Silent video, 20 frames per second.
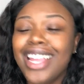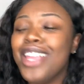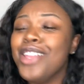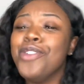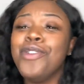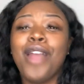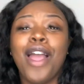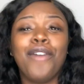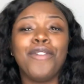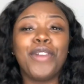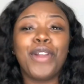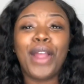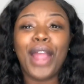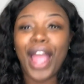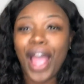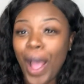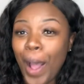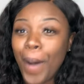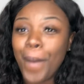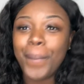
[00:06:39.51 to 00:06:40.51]
You have your
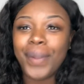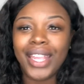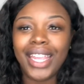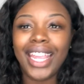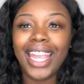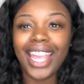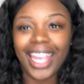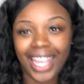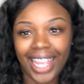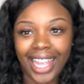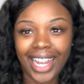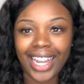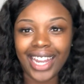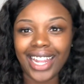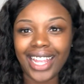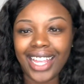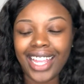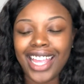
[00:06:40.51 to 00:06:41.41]
LPN.